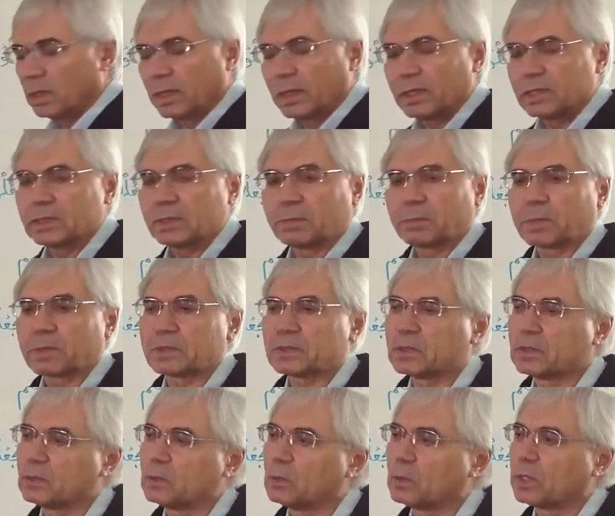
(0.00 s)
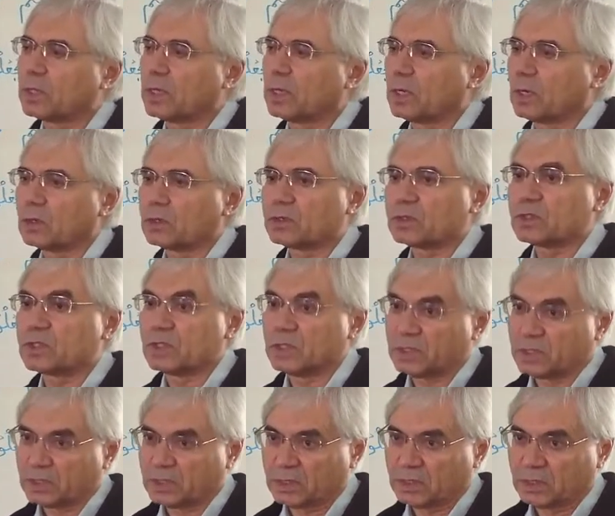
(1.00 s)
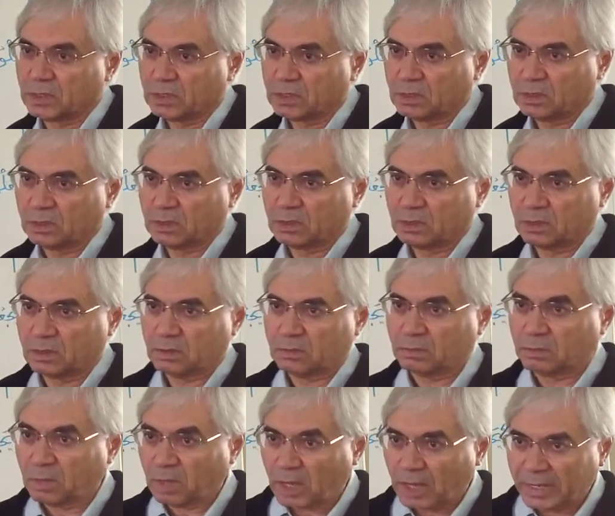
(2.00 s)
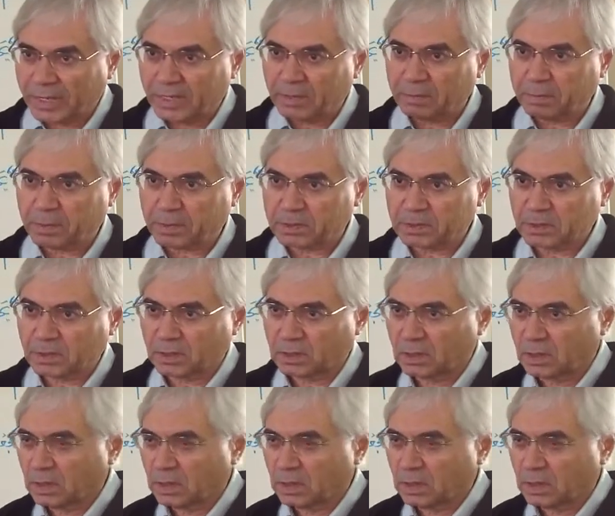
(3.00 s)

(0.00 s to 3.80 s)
is a person who cannot see, blind person.